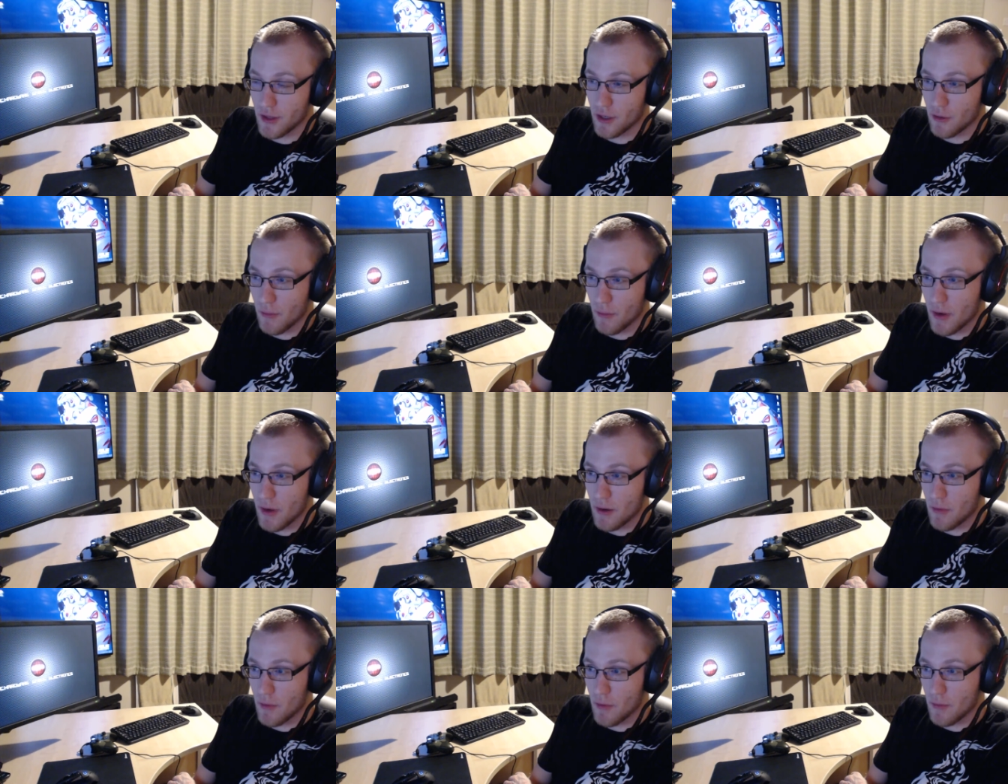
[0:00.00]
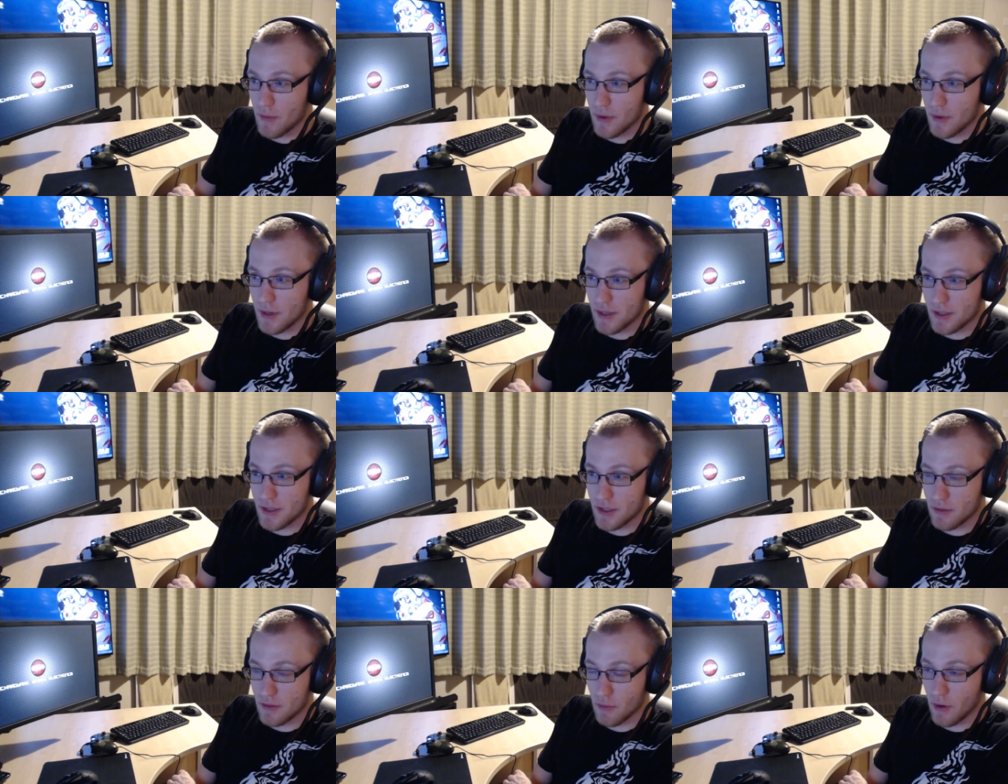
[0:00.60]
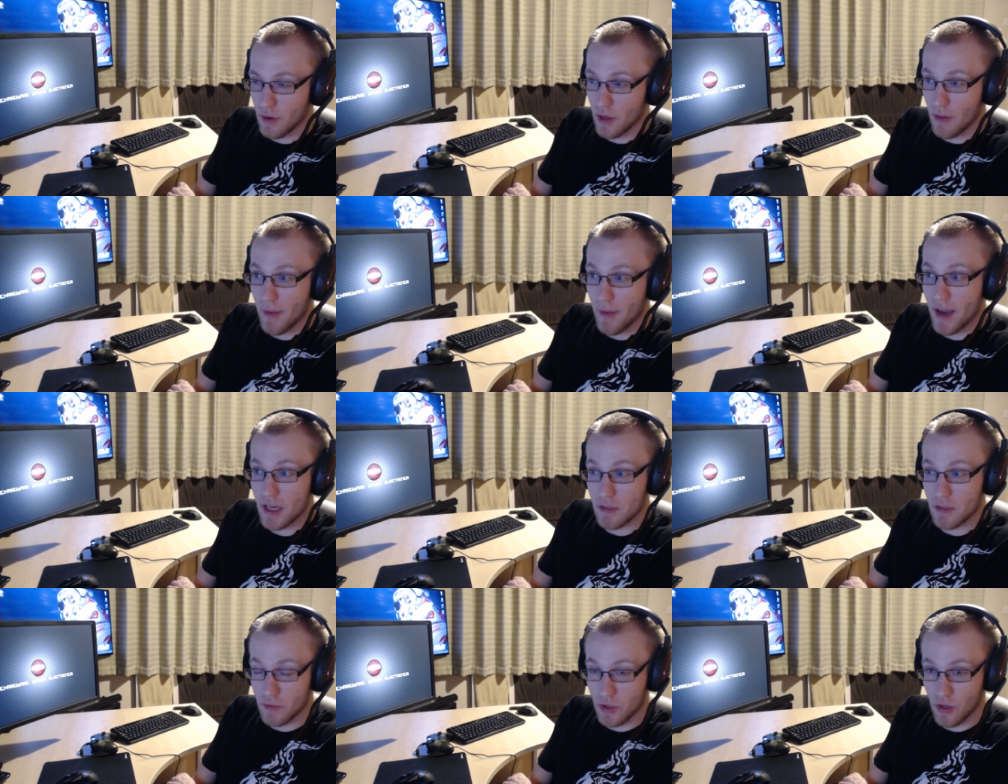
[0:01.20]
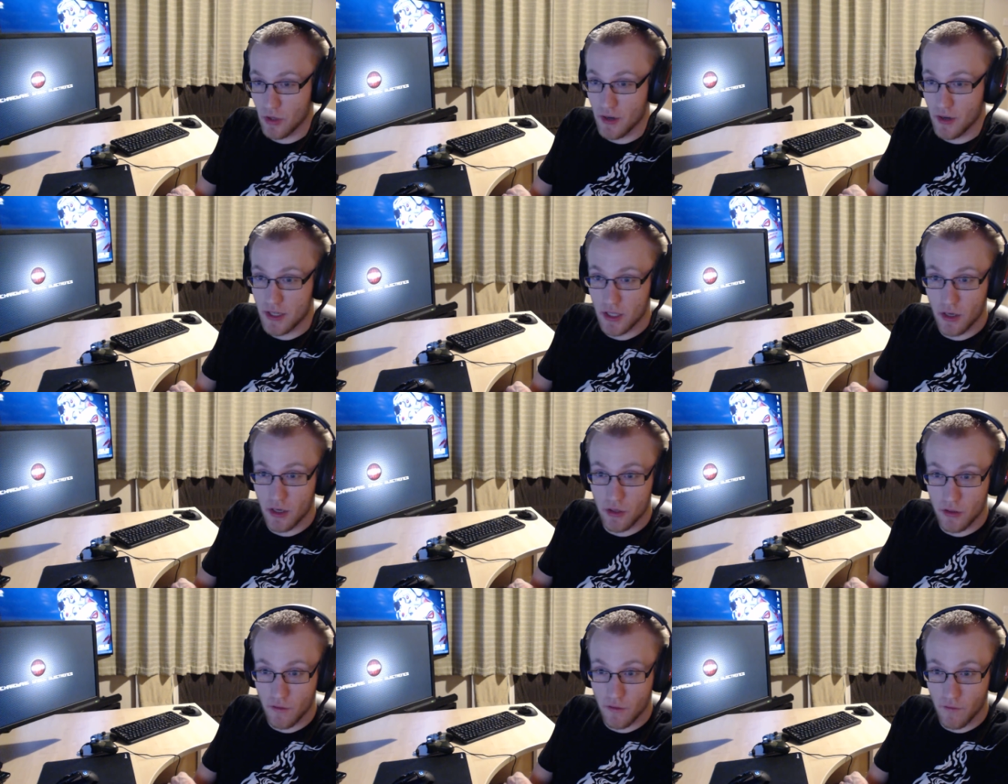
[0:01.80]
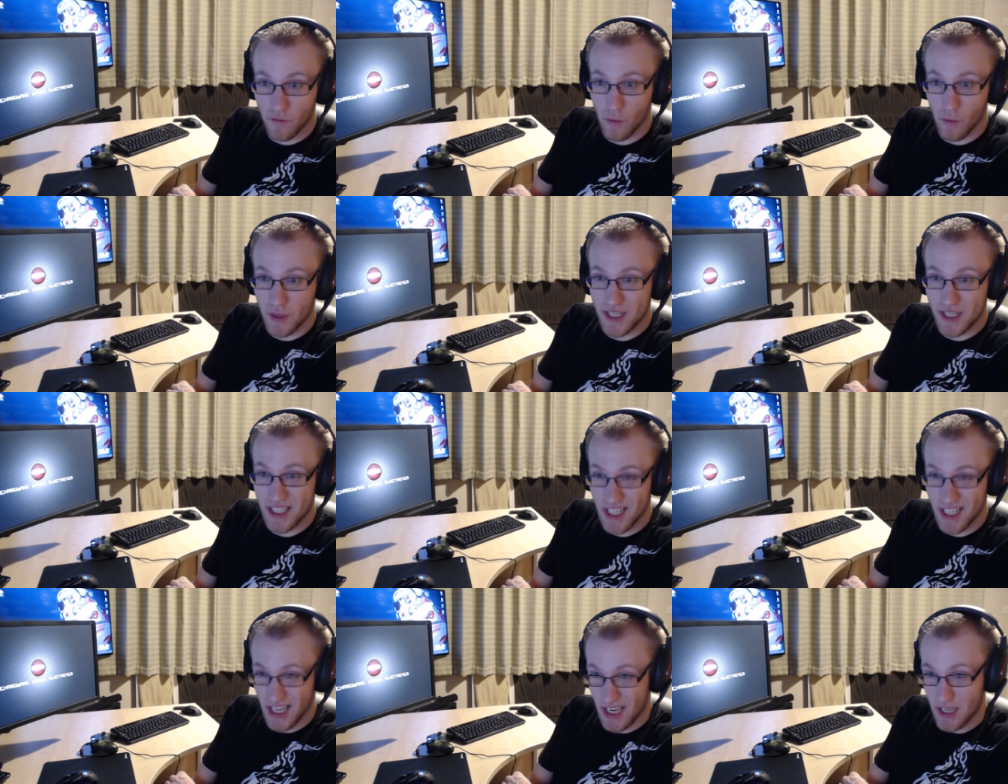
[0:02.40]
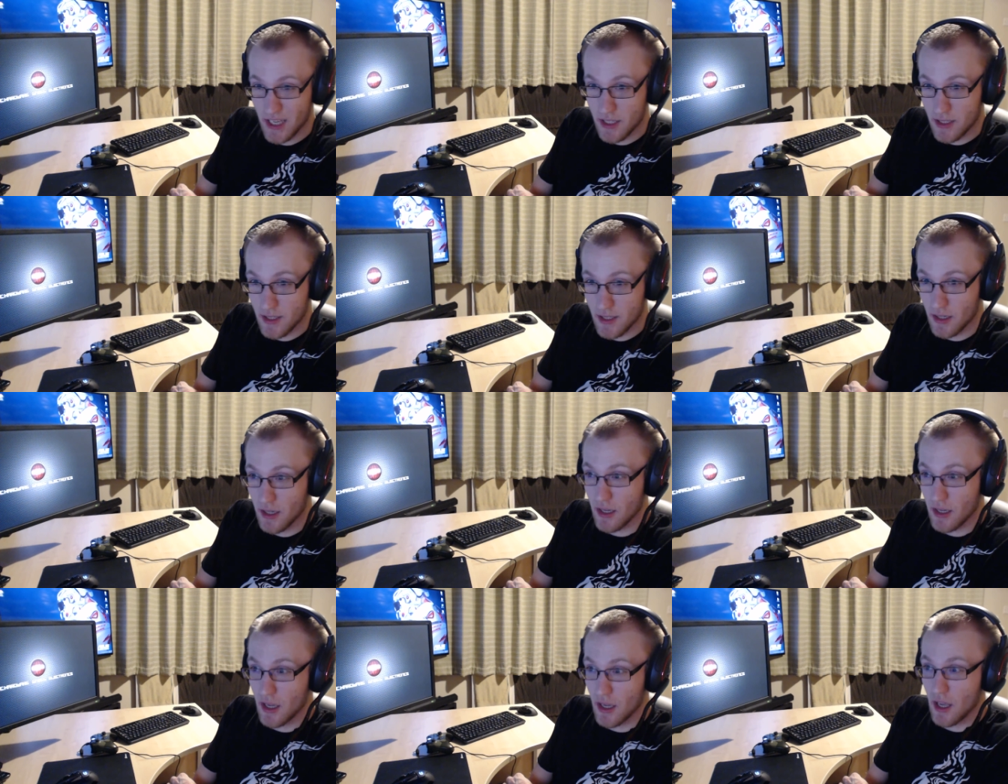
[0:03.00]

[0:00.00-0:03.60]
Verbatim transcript: your minimum is well, your maximum sorry is 146,